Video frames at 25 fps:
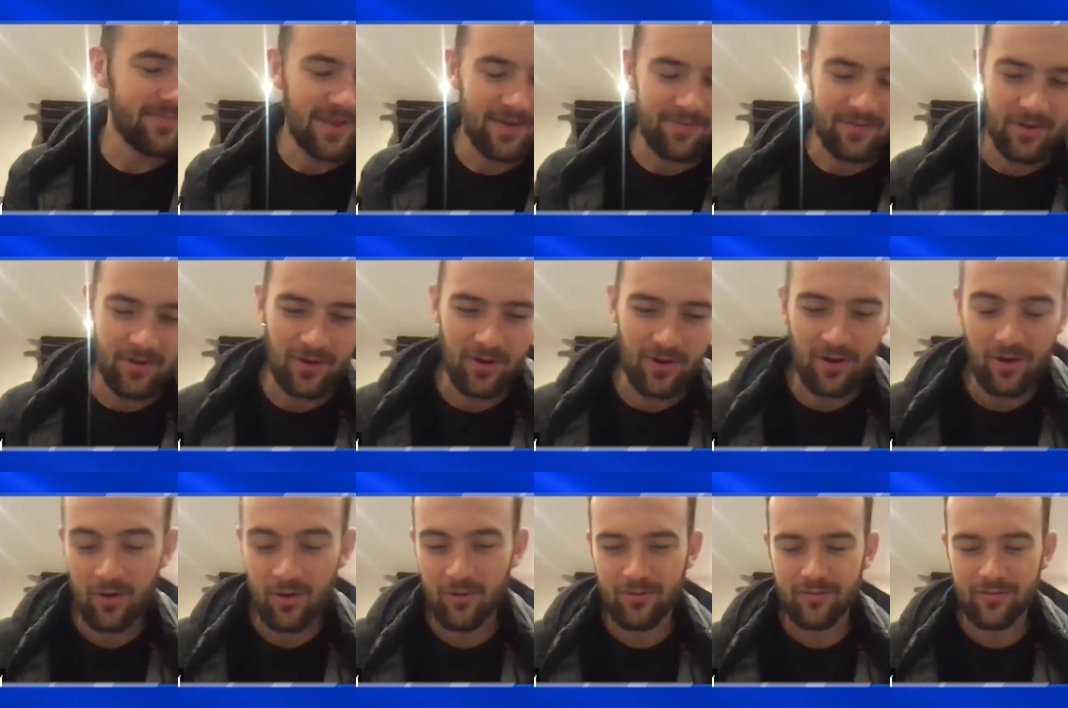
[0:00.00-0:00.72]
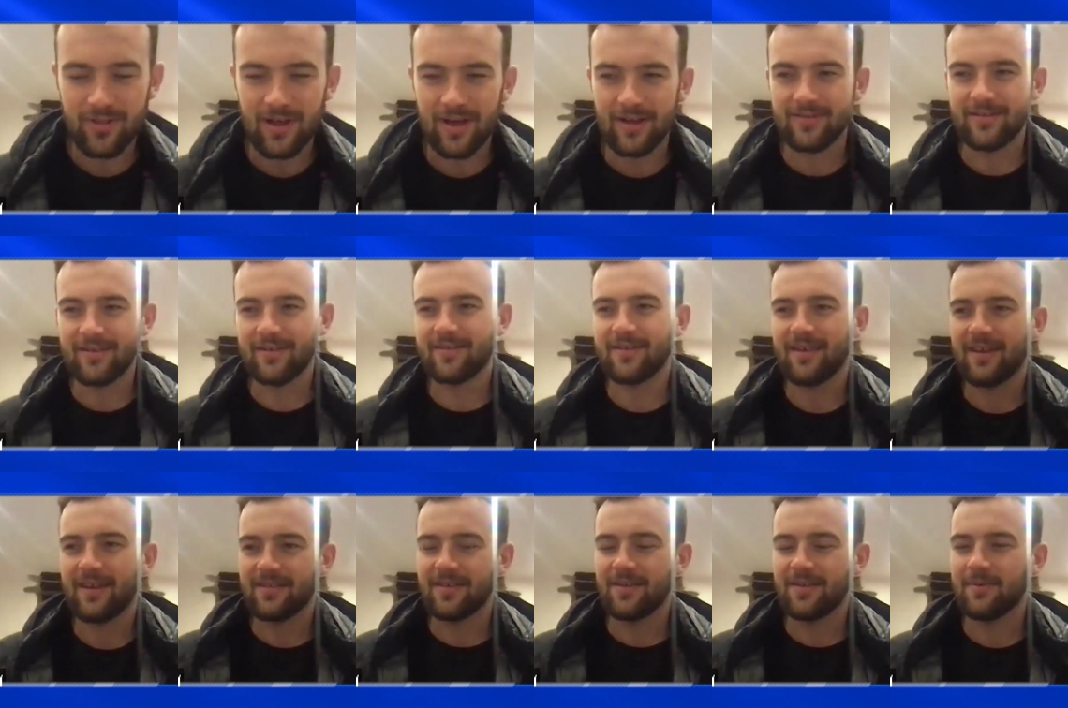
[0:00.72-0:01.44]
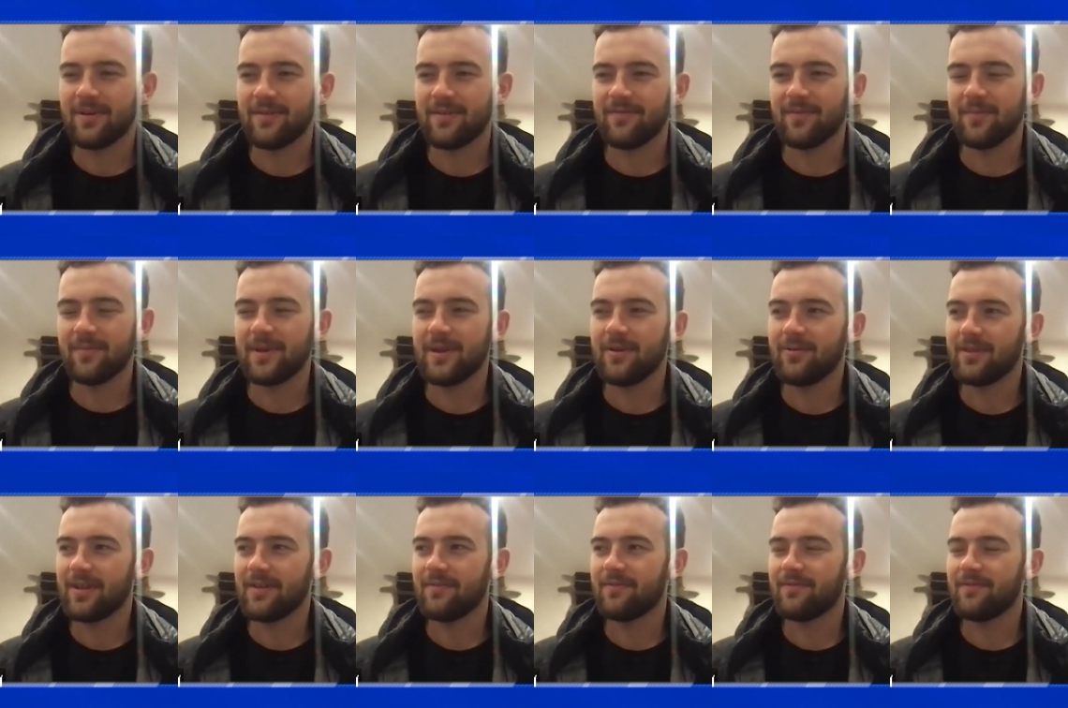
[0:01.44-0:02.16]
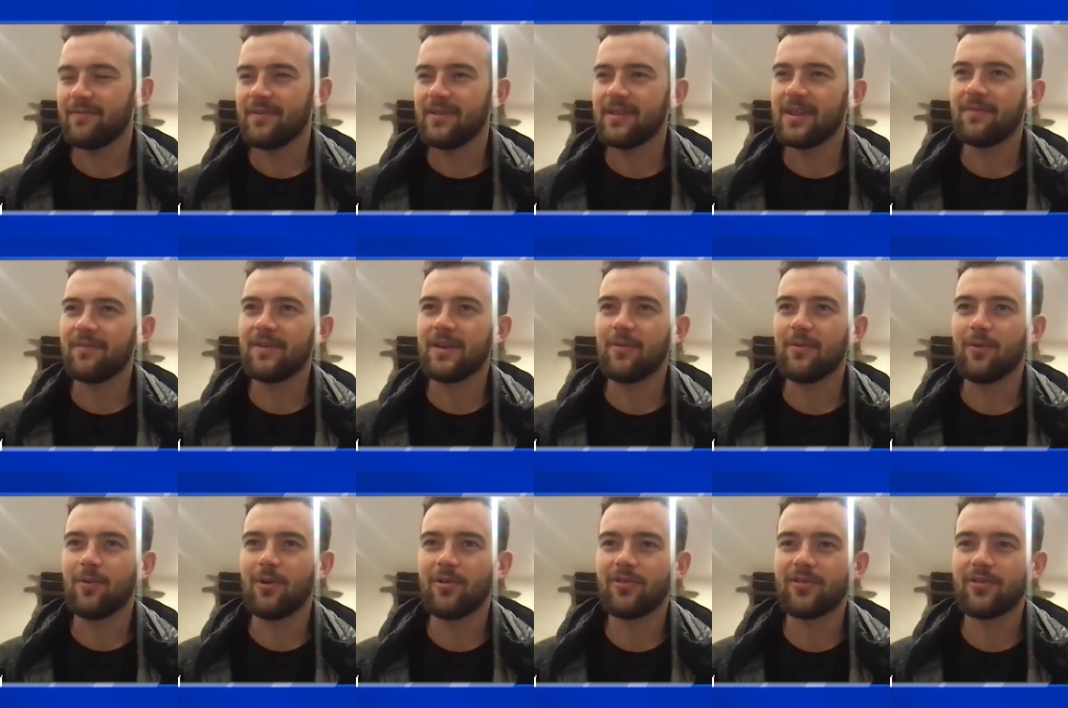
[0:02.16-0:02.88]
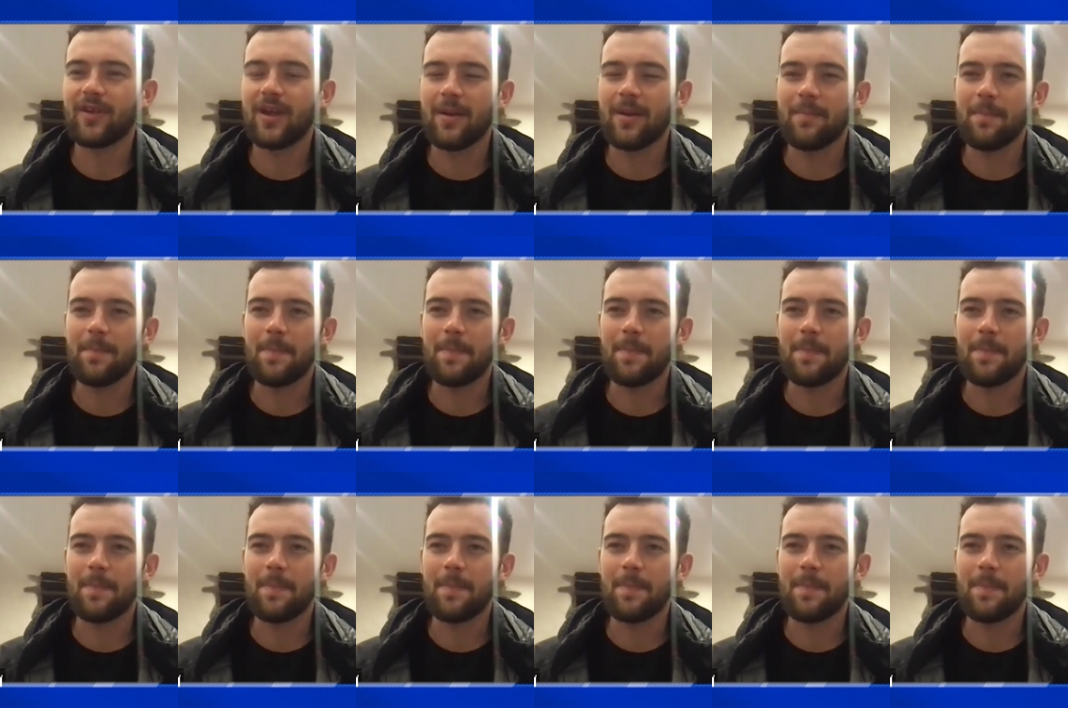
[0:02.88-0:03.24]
If you can call that success. I mean, for me, it definitely was.